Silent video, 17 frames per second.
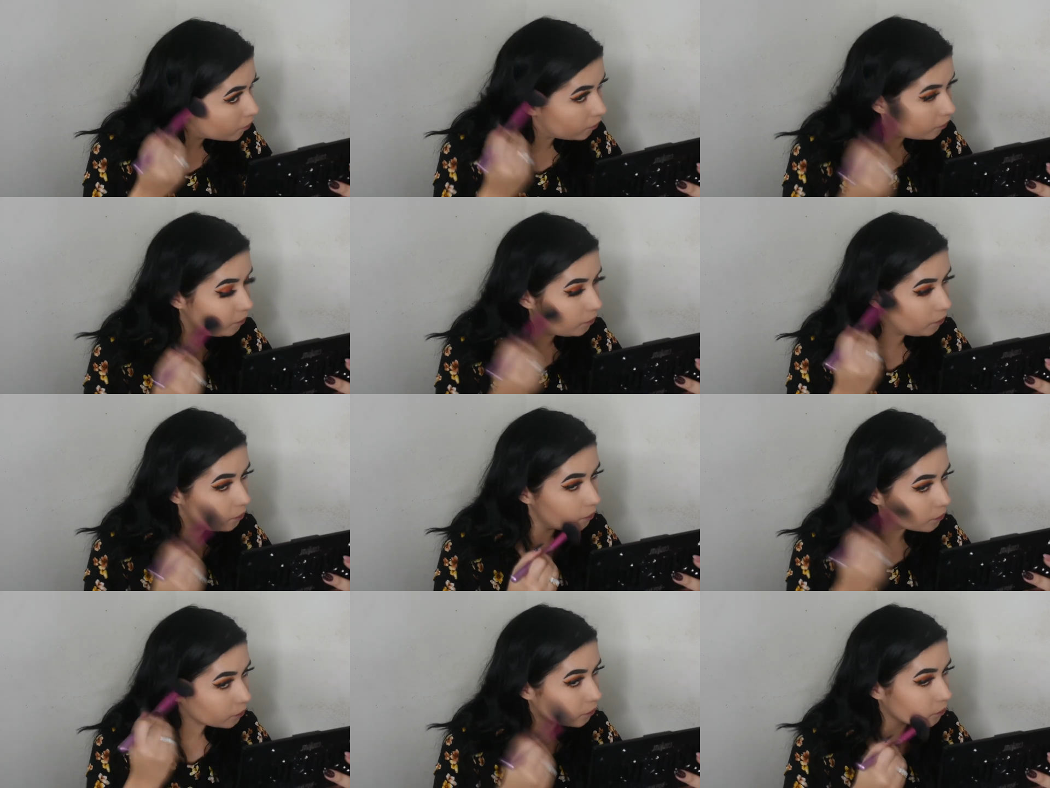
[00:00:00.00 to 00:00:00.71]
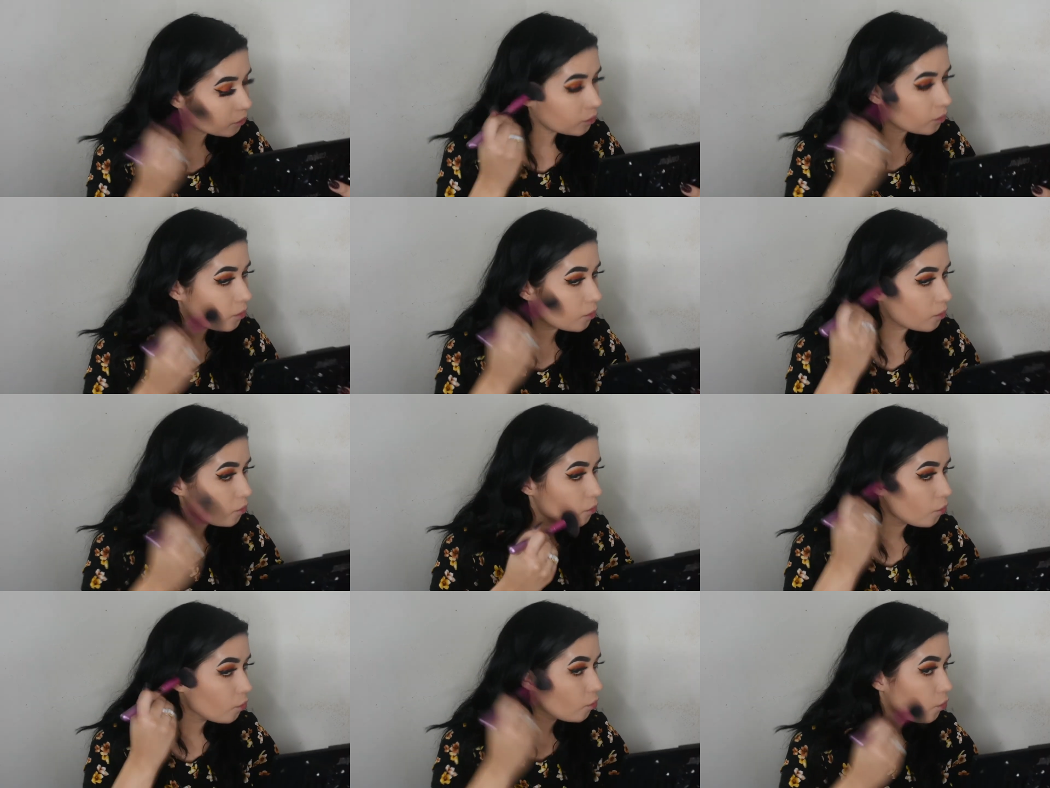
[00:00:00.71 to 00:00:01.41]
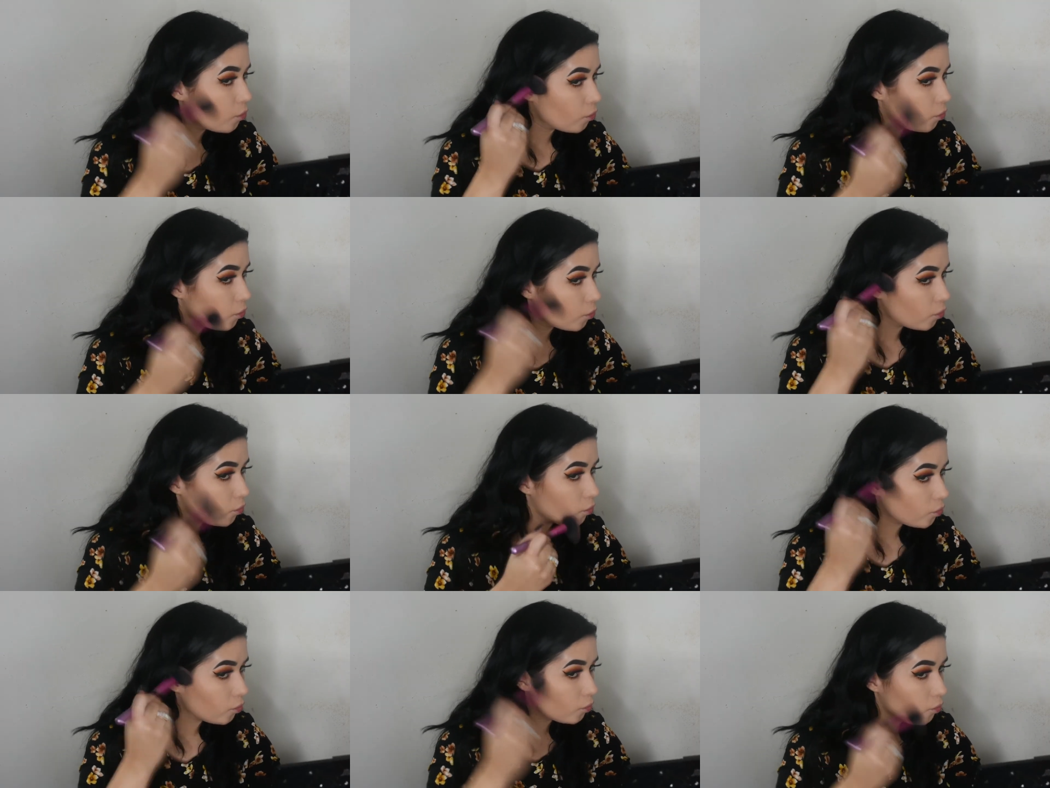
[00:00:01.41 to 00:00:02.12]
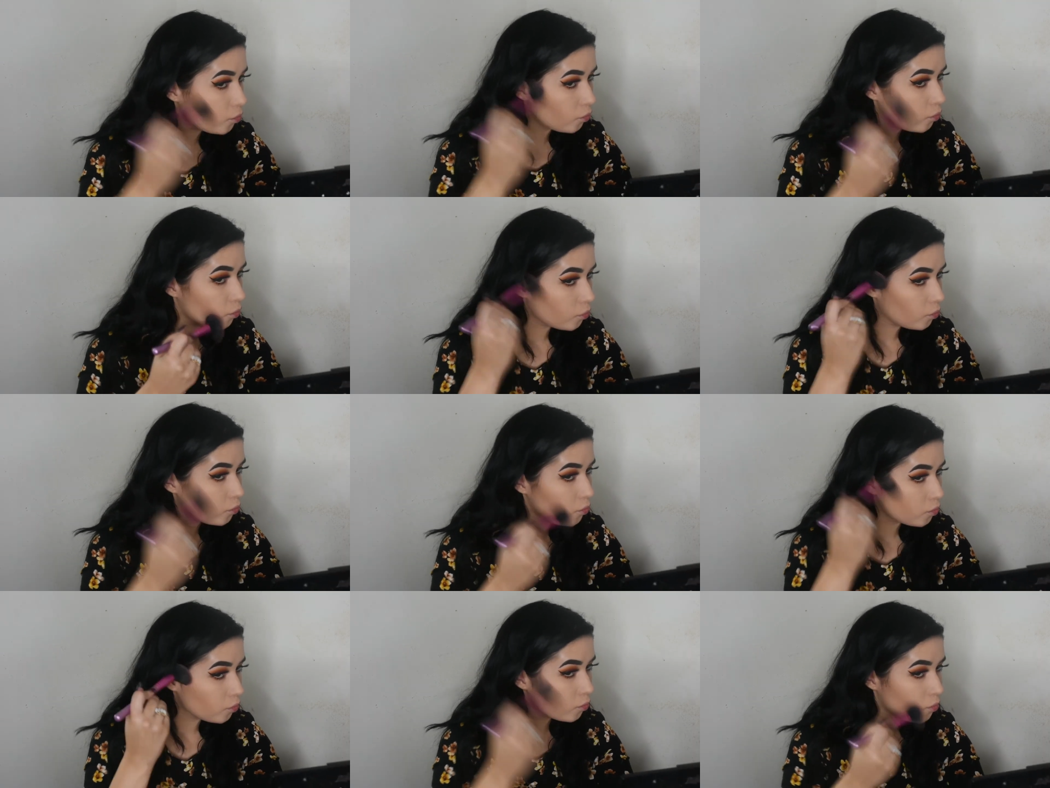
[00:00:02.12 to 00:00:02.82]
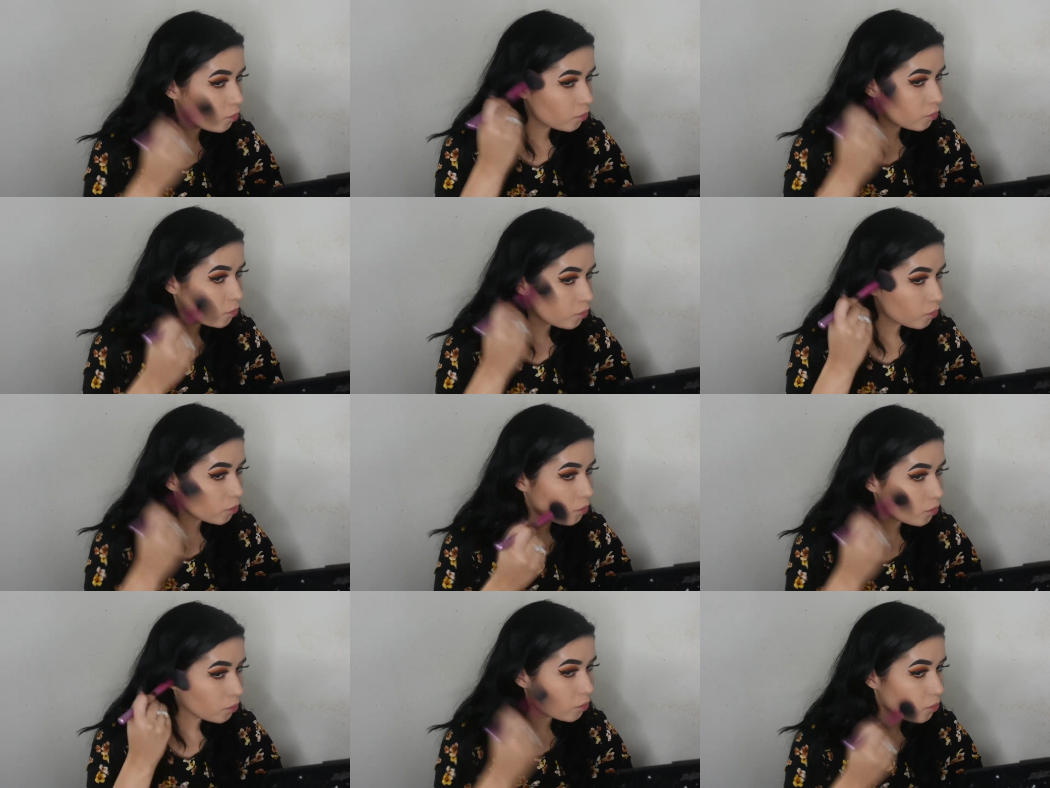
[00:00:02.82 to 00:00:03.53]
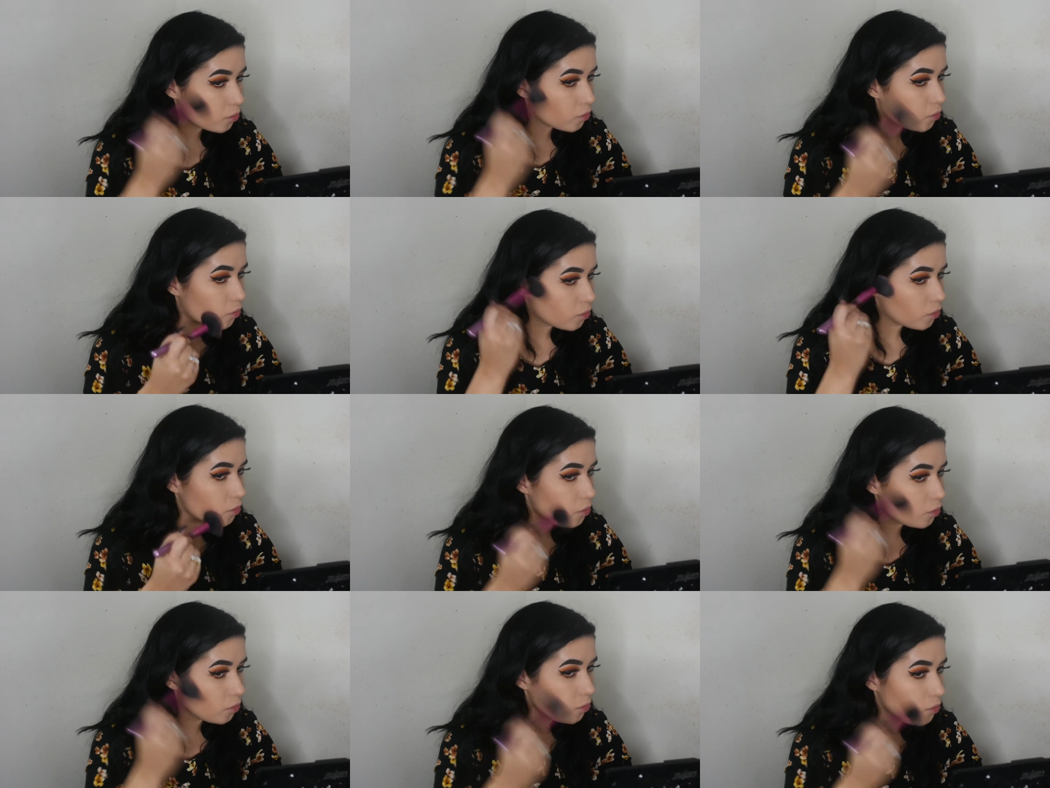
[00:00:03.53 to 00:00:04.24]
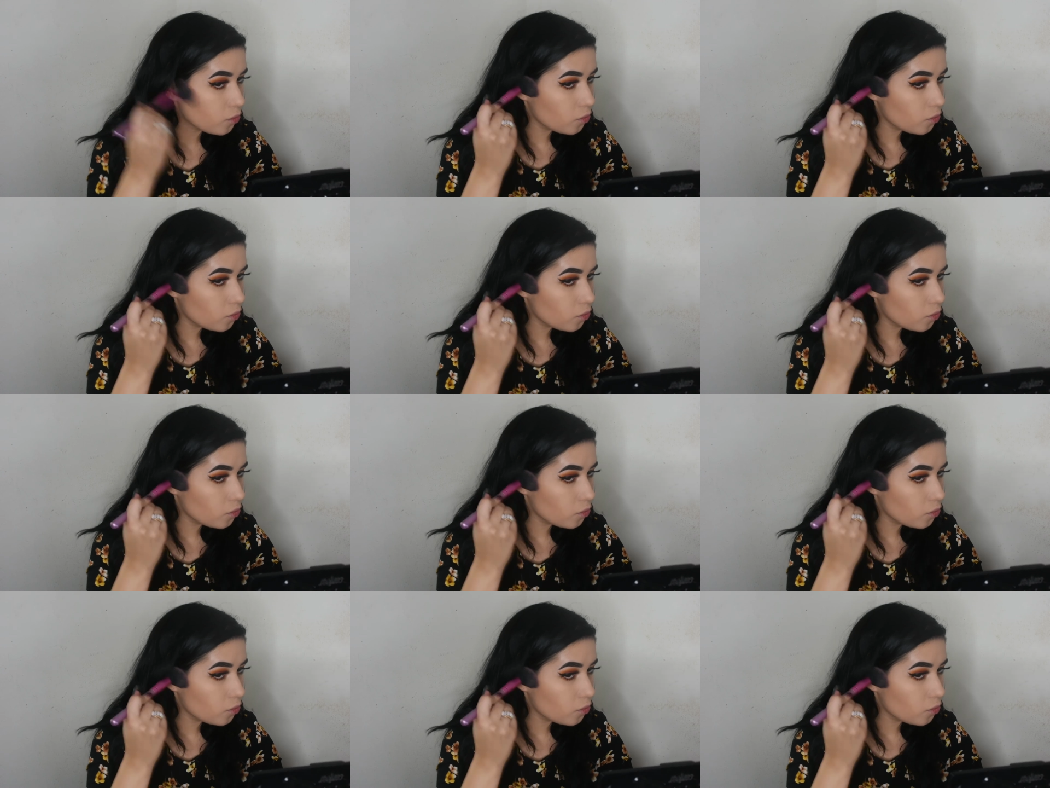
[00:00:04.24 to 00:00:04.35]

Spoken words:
Nothing is said.